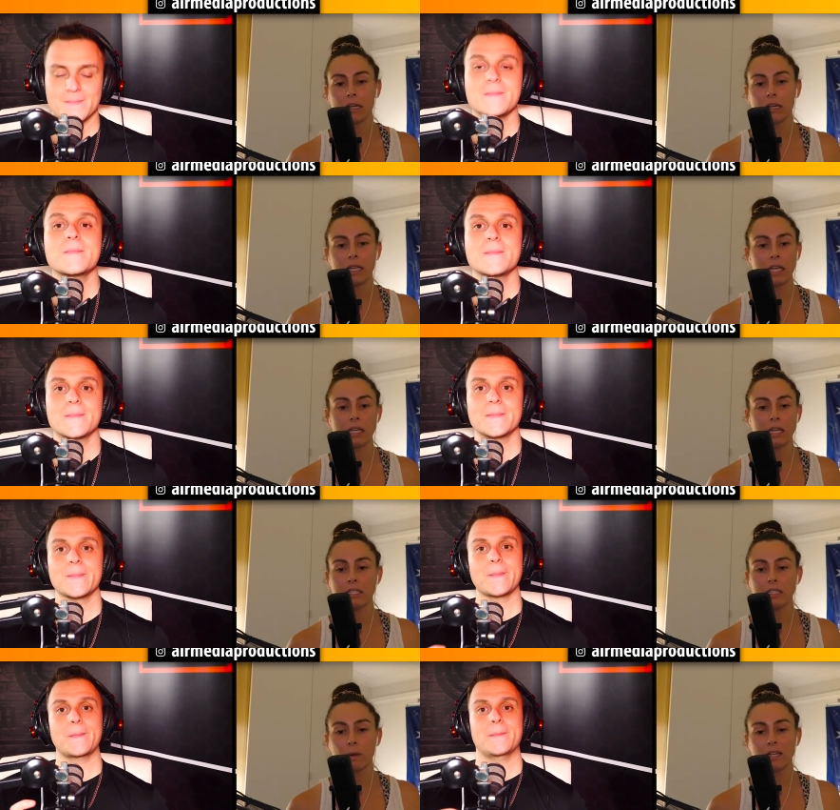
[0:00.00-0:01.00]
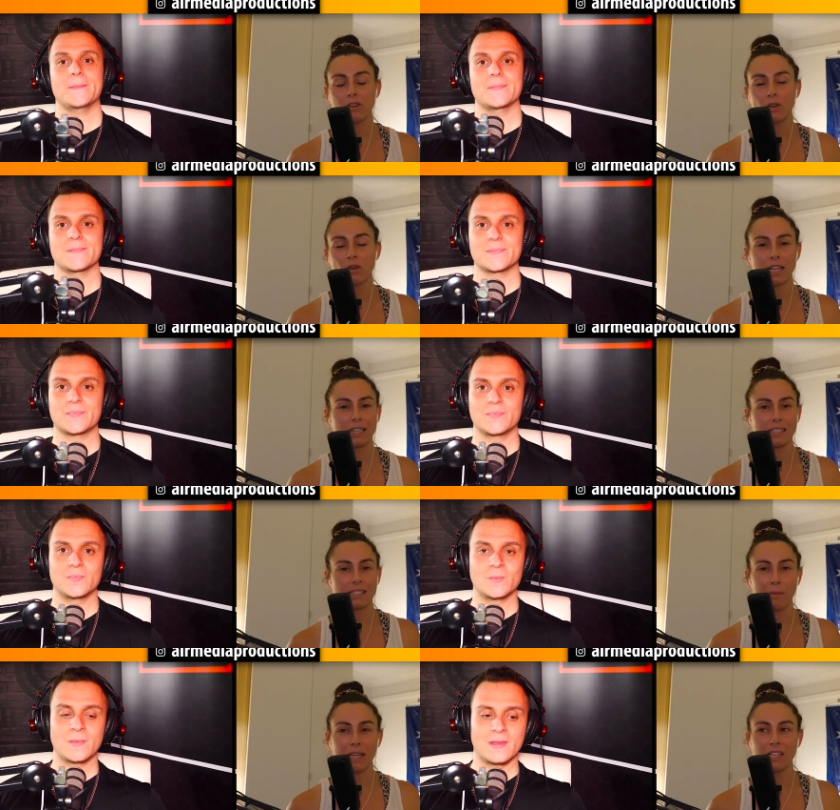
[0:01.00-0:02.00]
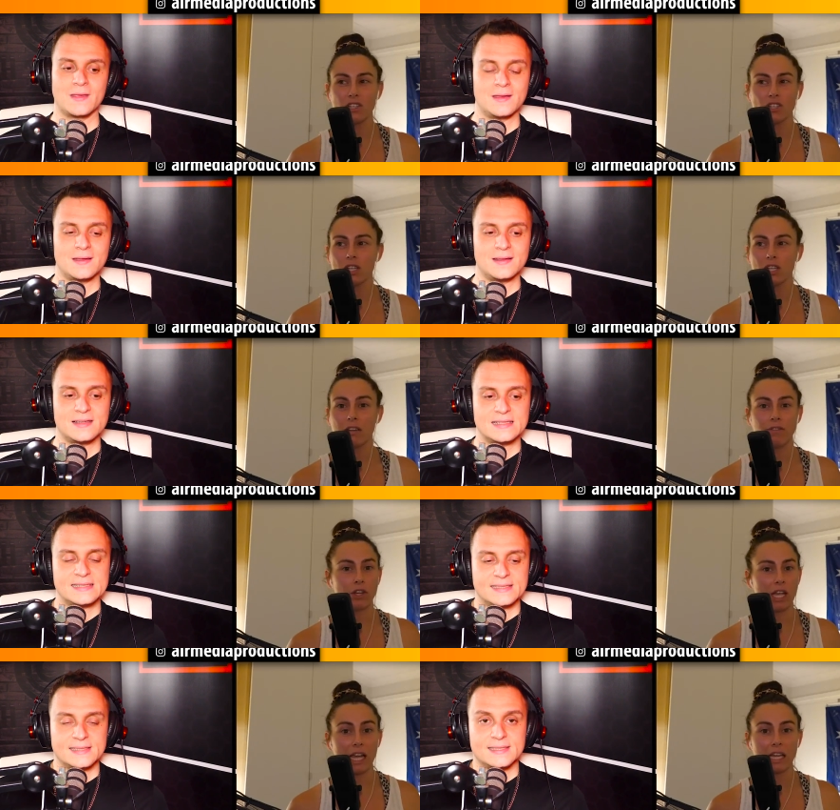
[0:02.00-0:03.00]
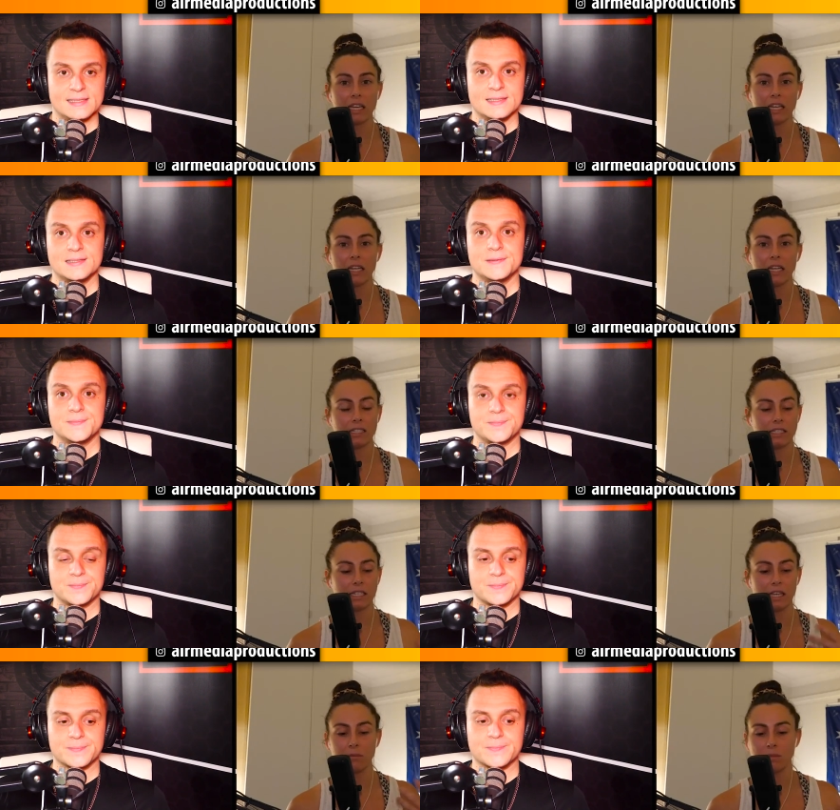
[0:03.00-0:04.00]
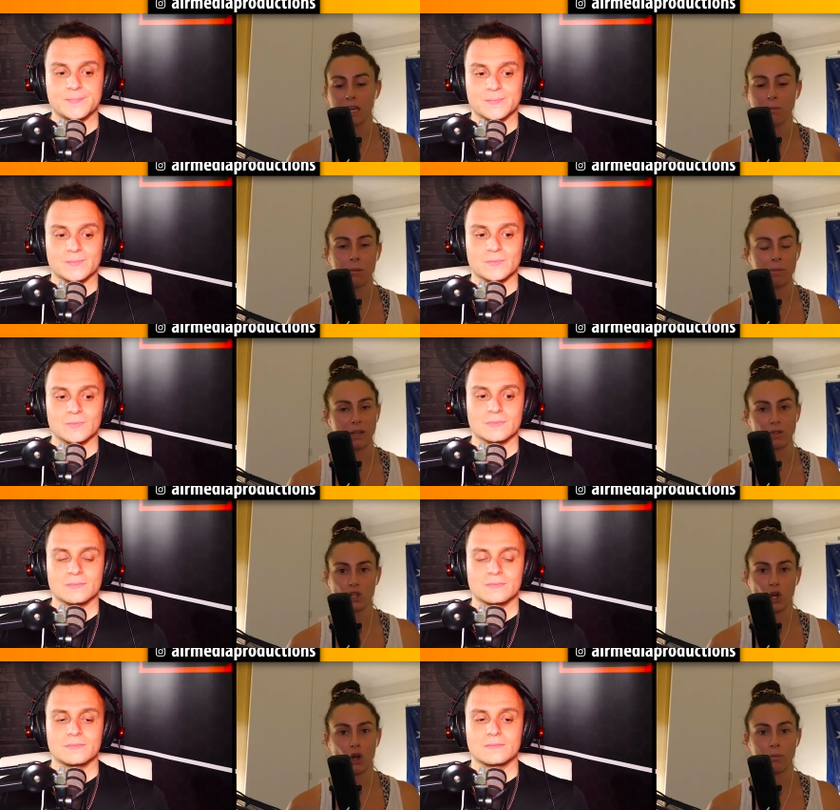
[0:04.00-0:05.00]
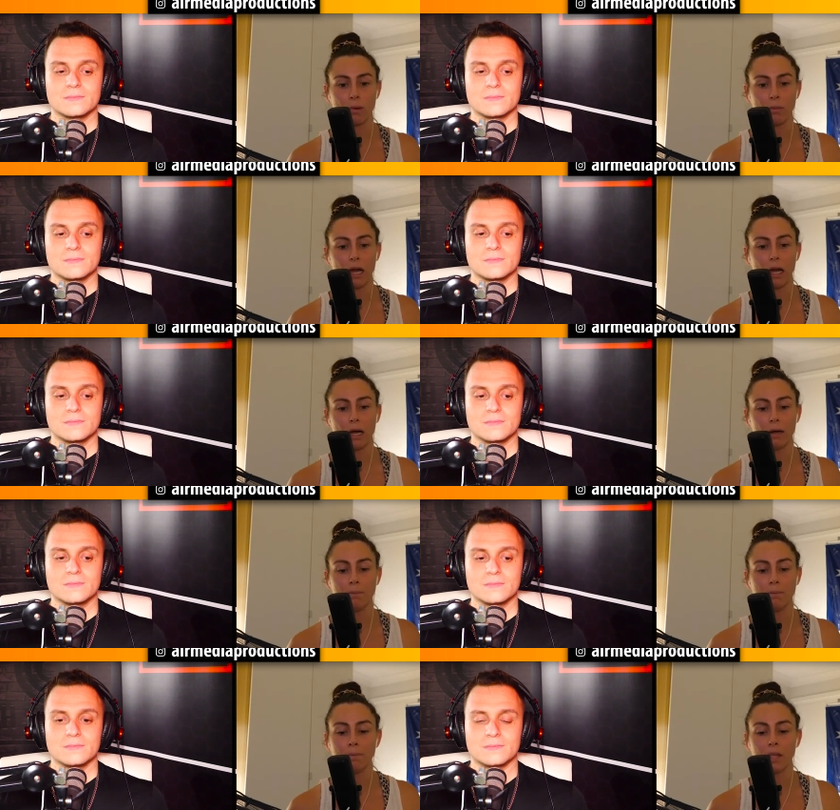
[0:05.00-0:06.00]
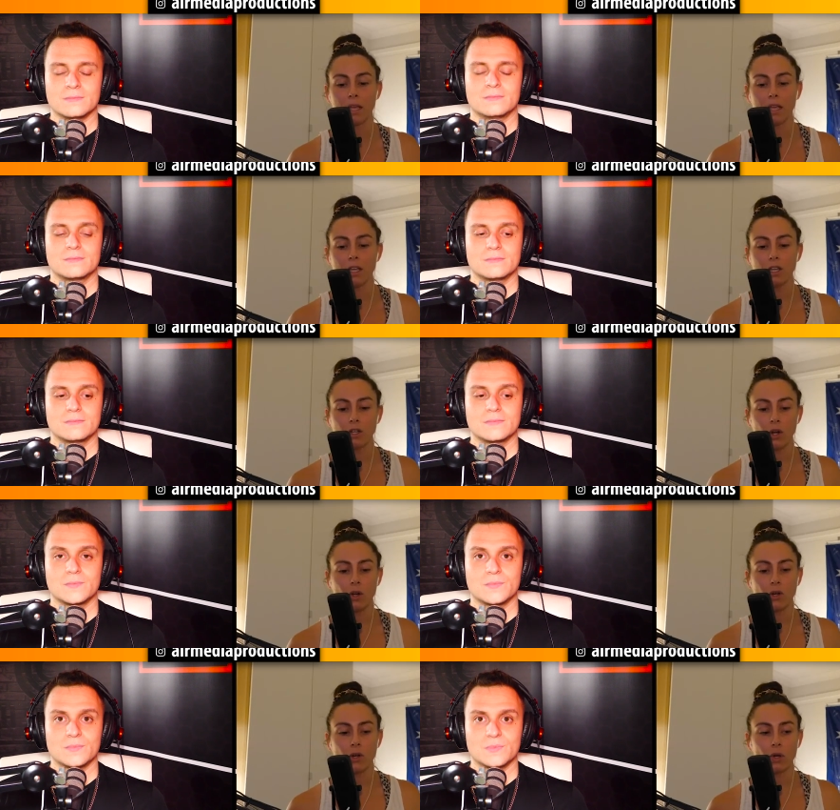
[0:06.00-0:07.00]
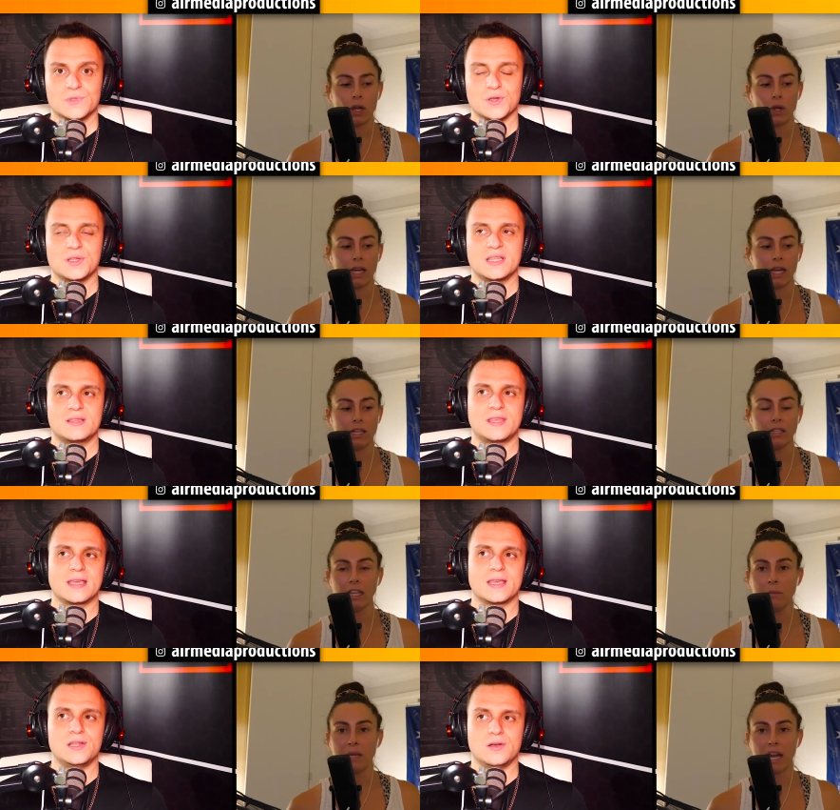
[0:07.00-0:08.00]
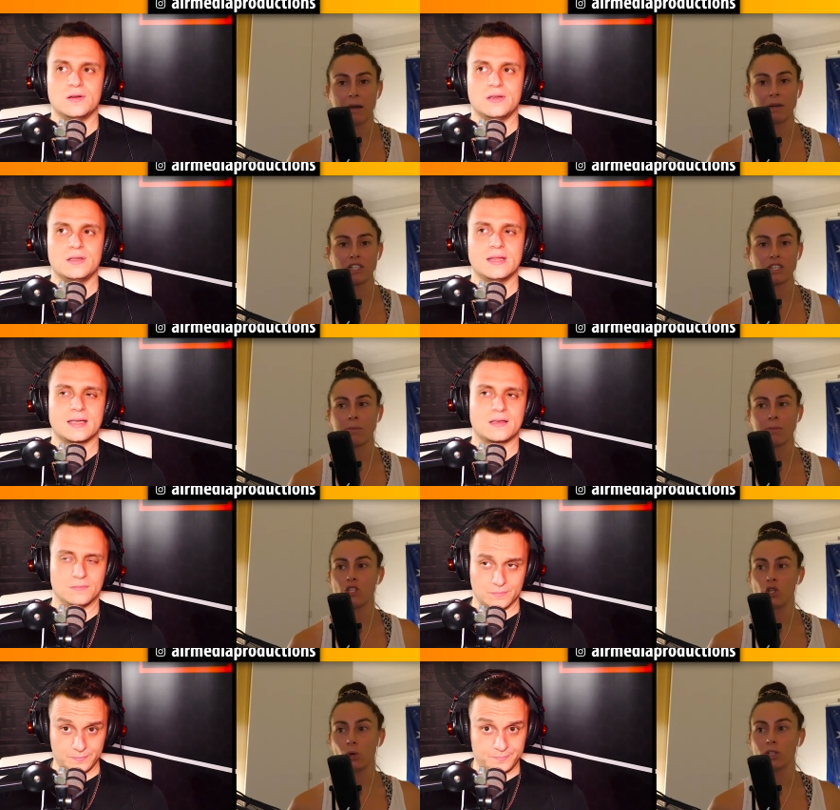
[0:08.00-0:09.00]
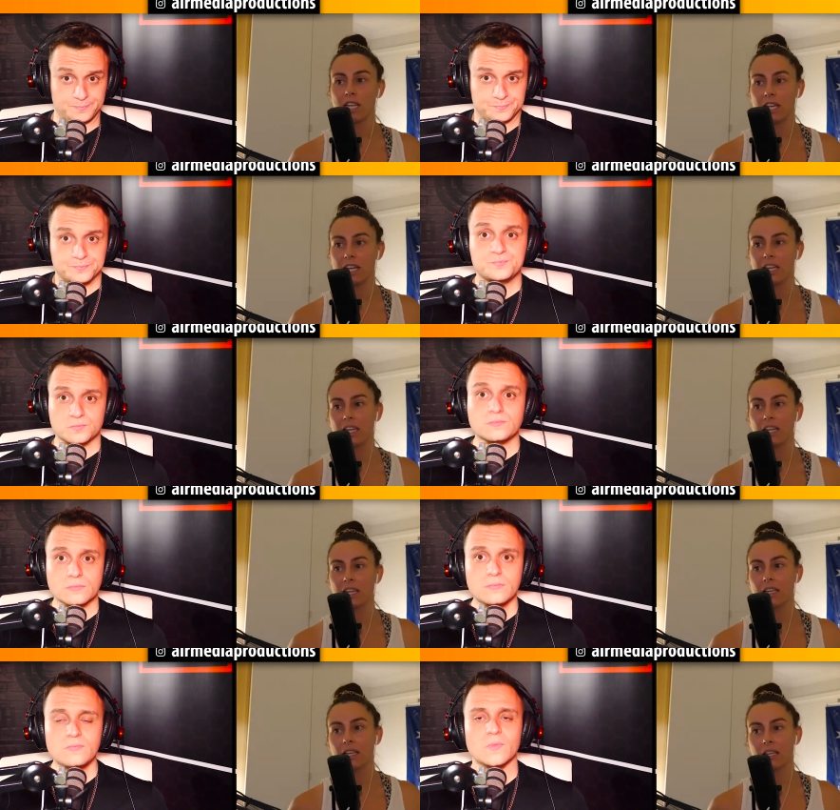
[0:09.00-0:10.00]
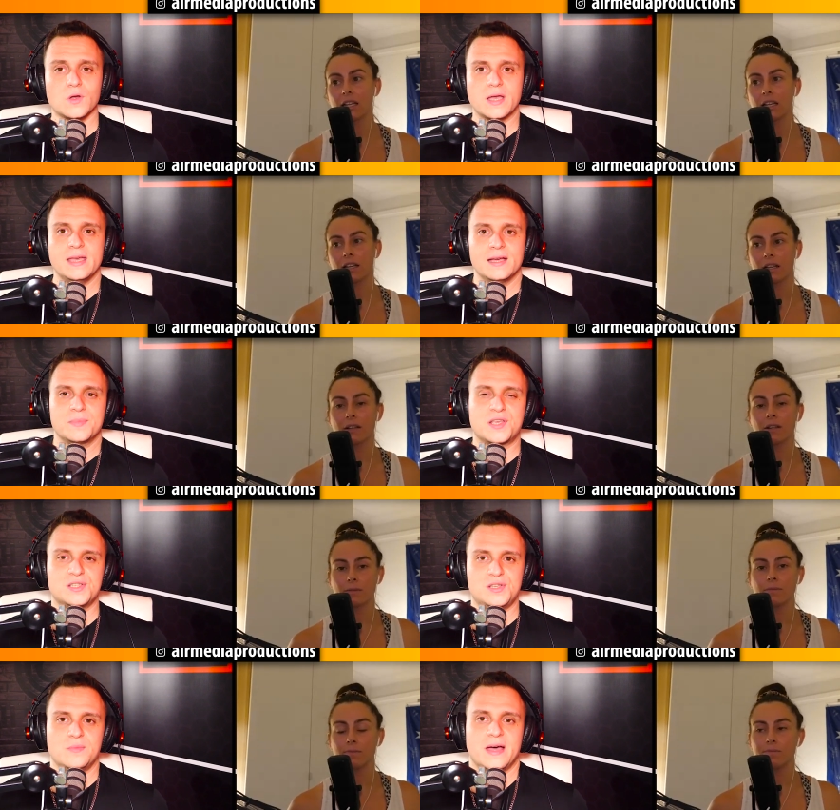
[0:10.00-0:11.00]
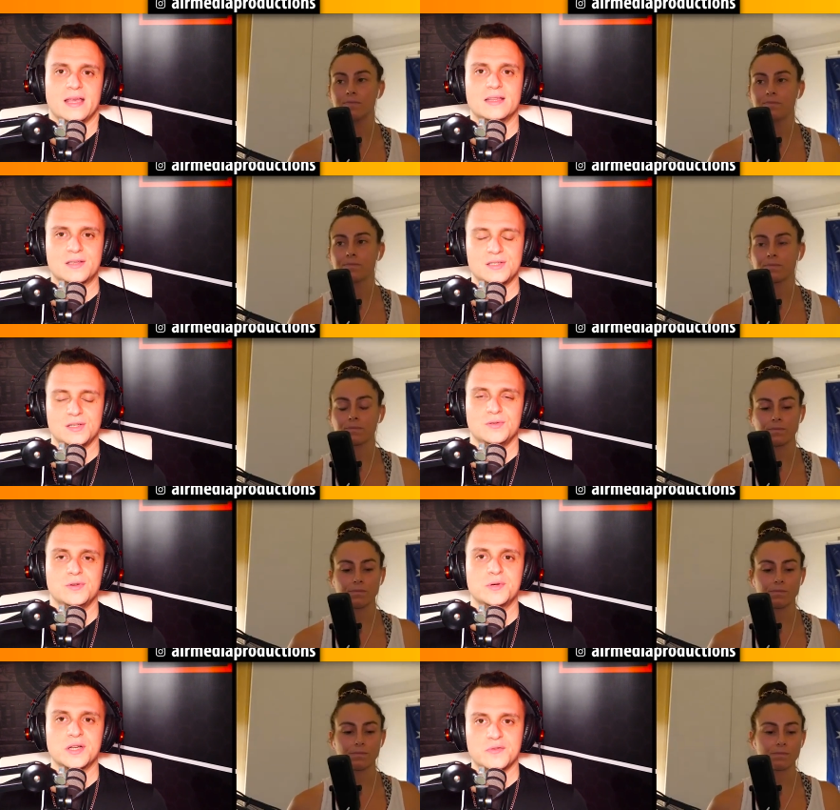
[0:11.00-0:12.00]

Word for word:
Speaker 1: The easiest way to not take damage, if you can, is to get them down but be on top. Um,
Speaker 2: mm-hmm. you know, and, so you and limit how much you're, damage like, you're taking. Okay, yeah, because you might because you knew you were